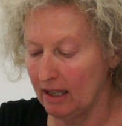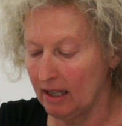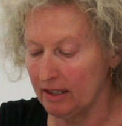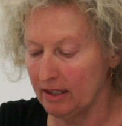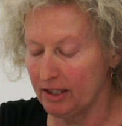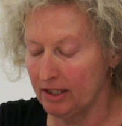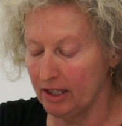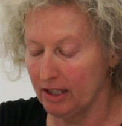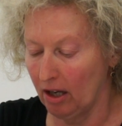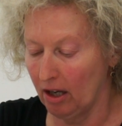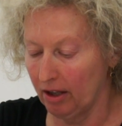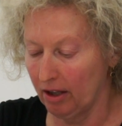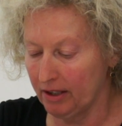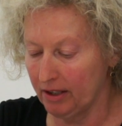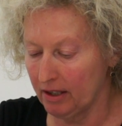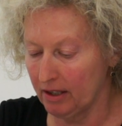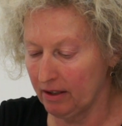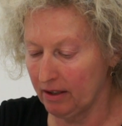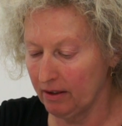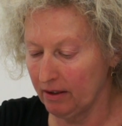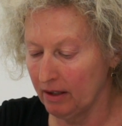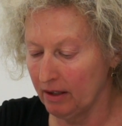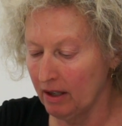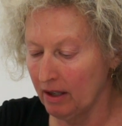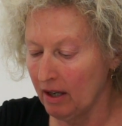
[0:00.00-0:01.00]
and the
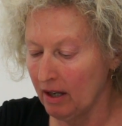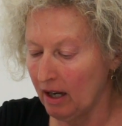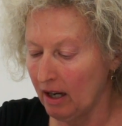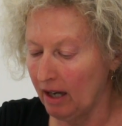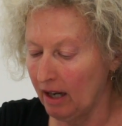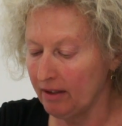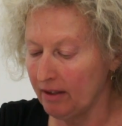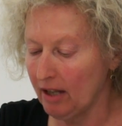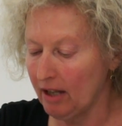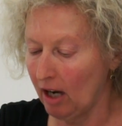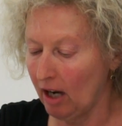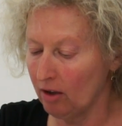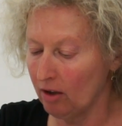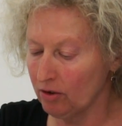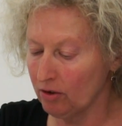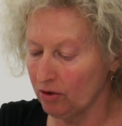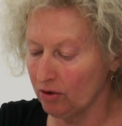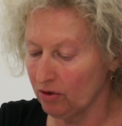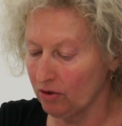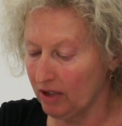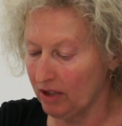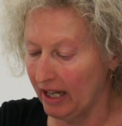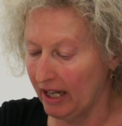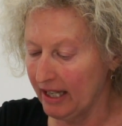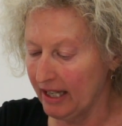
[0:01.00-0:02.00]
other, and how
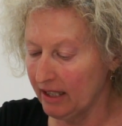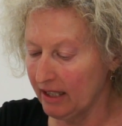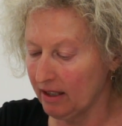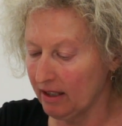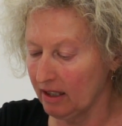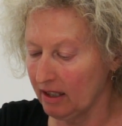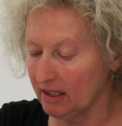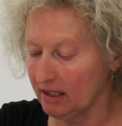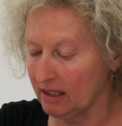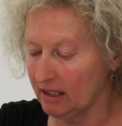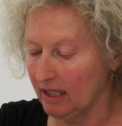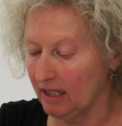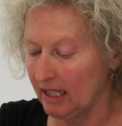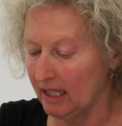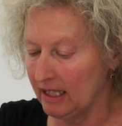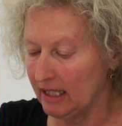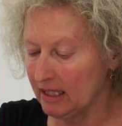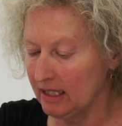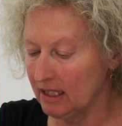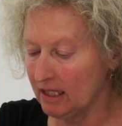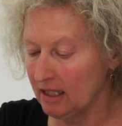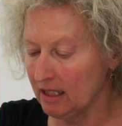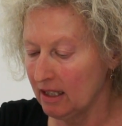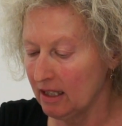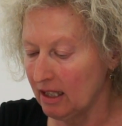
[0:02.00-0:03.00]
to take a
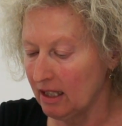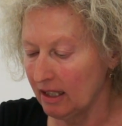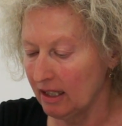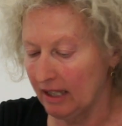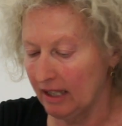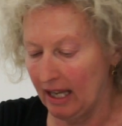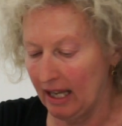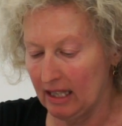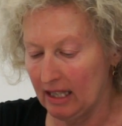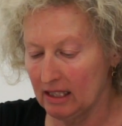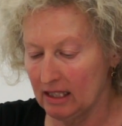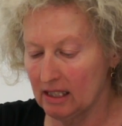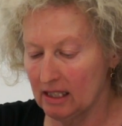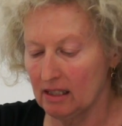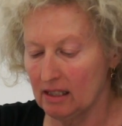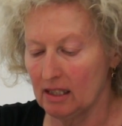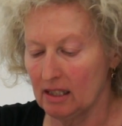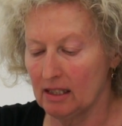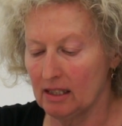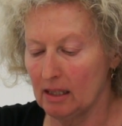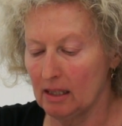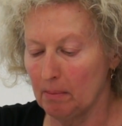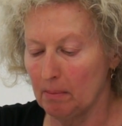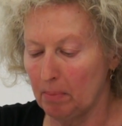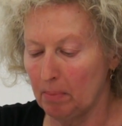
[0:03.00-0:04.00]
stand against the
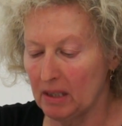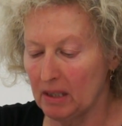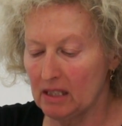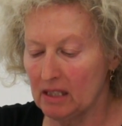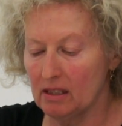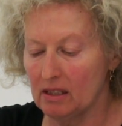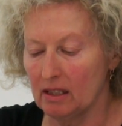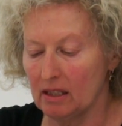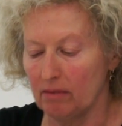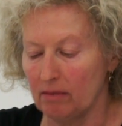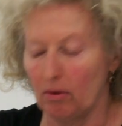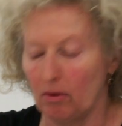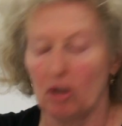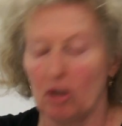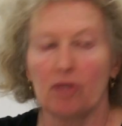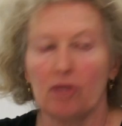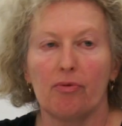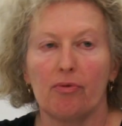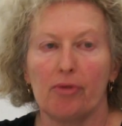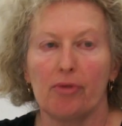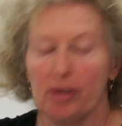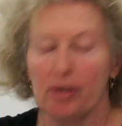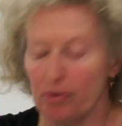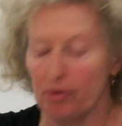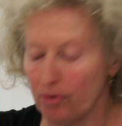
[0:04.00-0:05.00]
simplistic
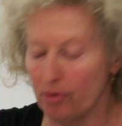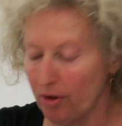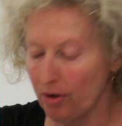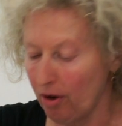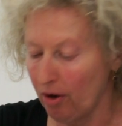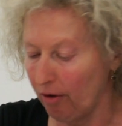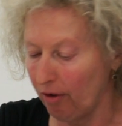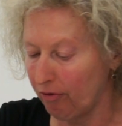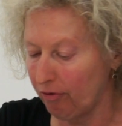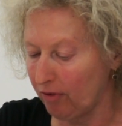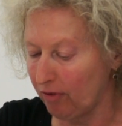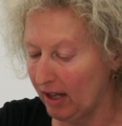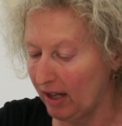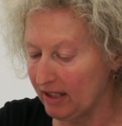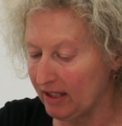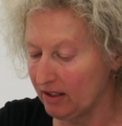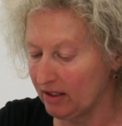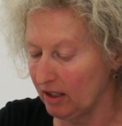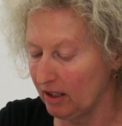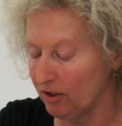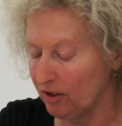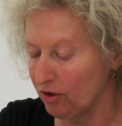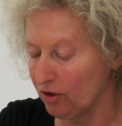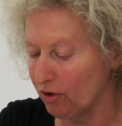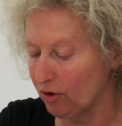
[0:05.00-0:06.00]
worldview of
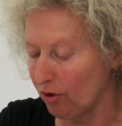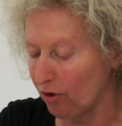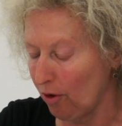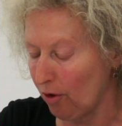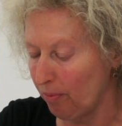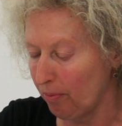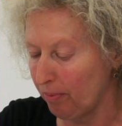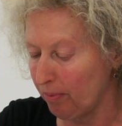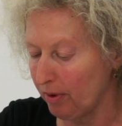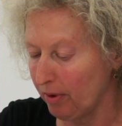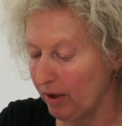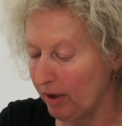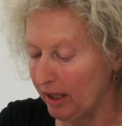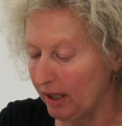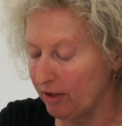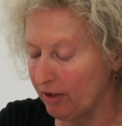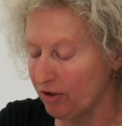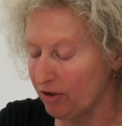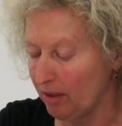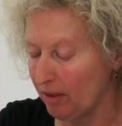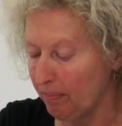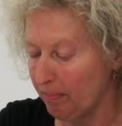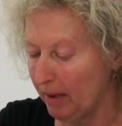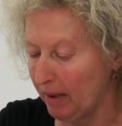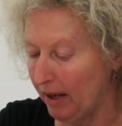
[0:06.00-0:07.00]
racist group in
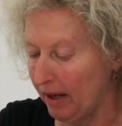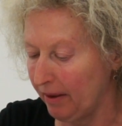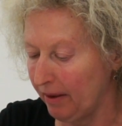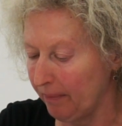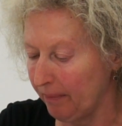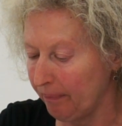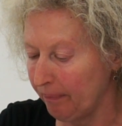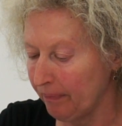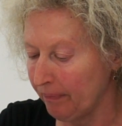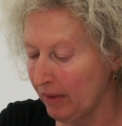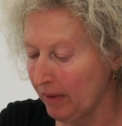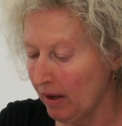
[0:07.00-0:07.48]
Japan.